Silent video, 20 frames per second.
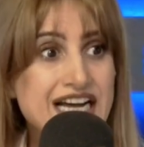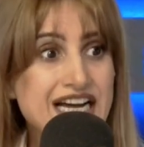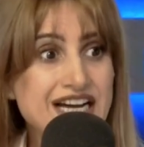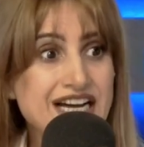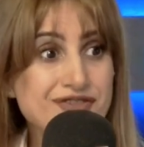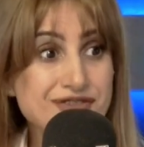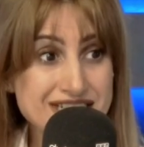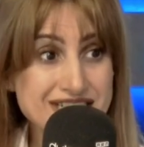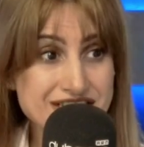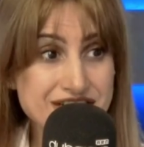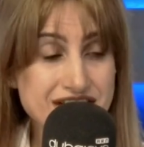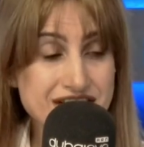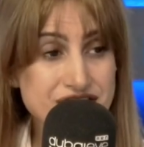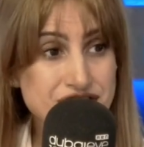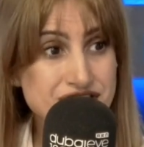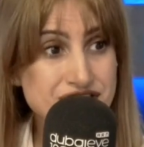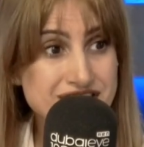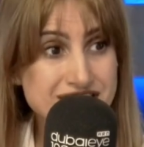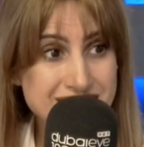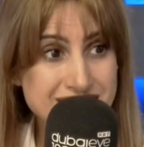
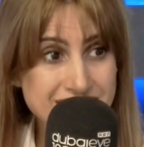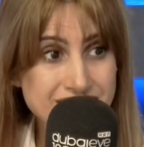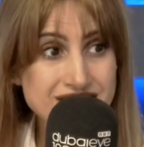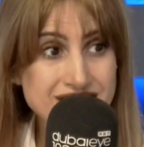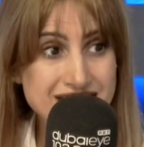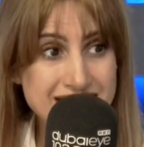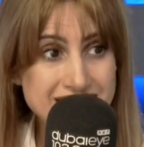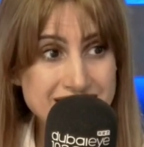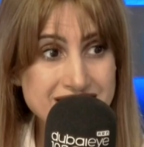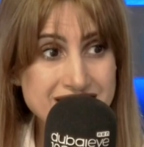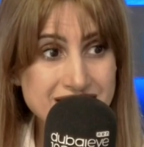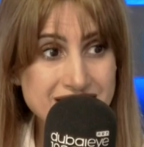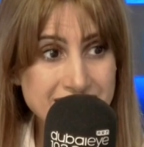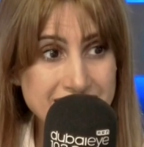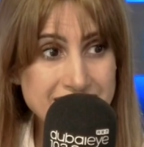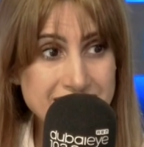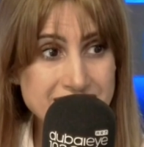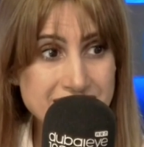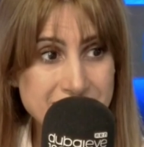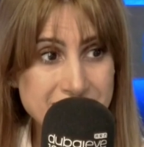residential still takes the
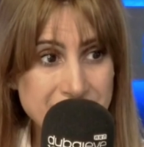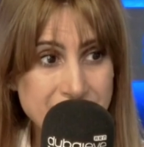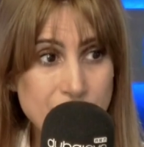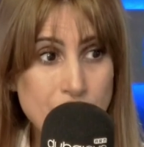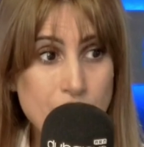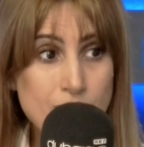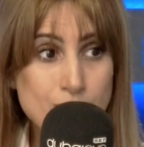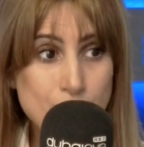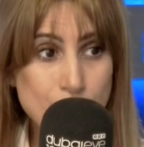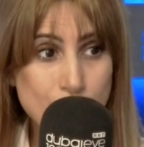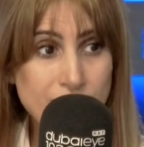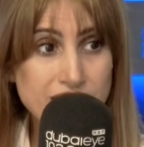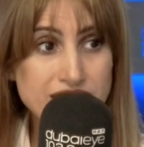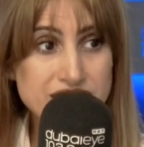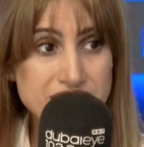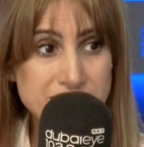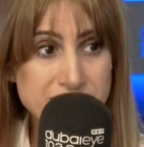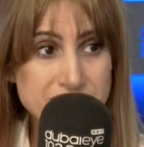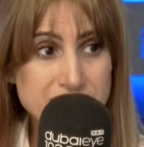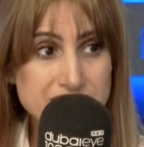lead, and there are more
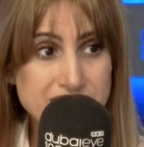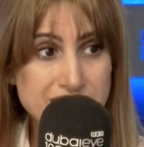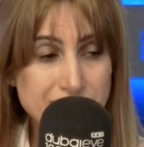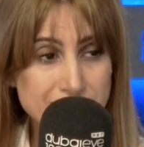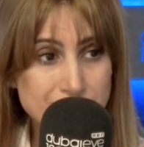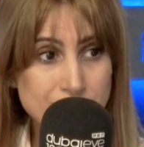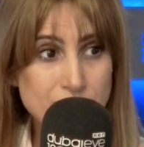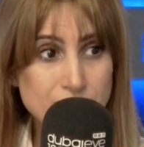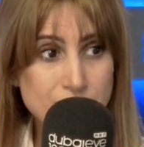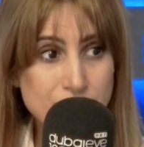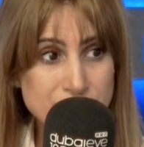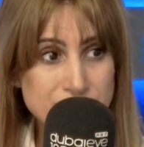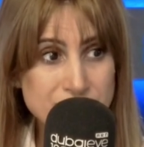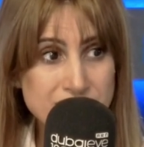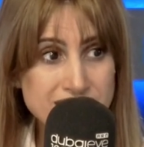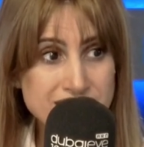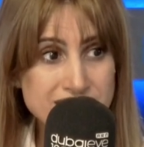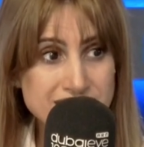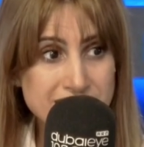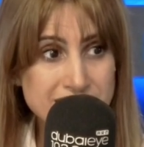activity and more
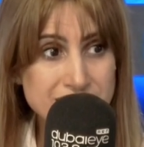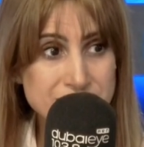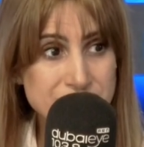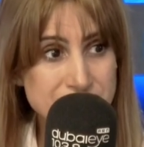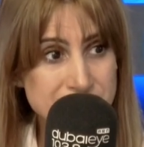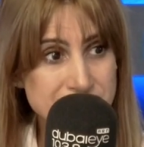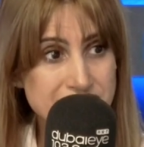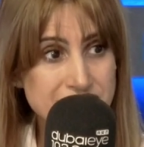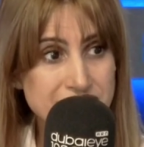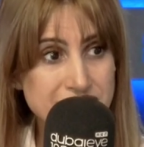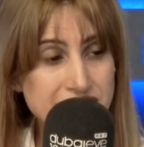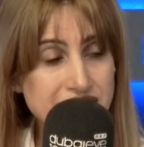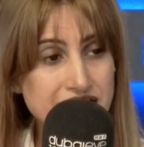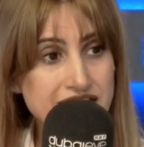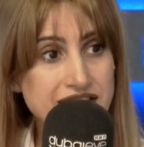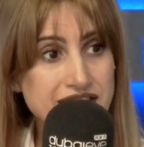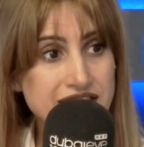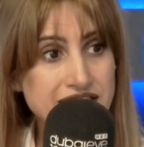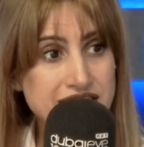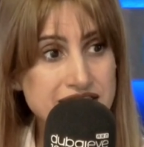projects that you see
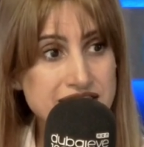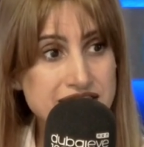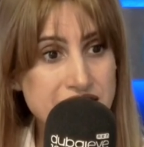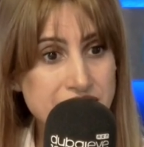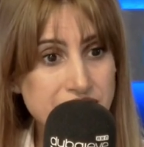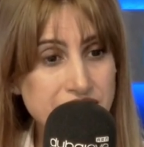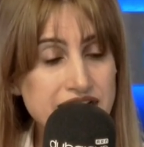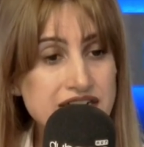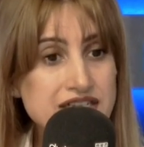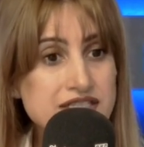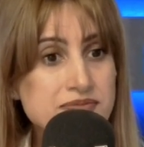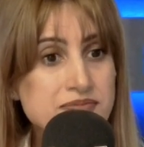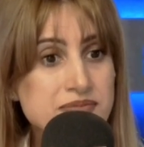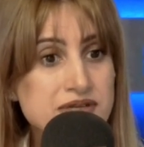in these areas.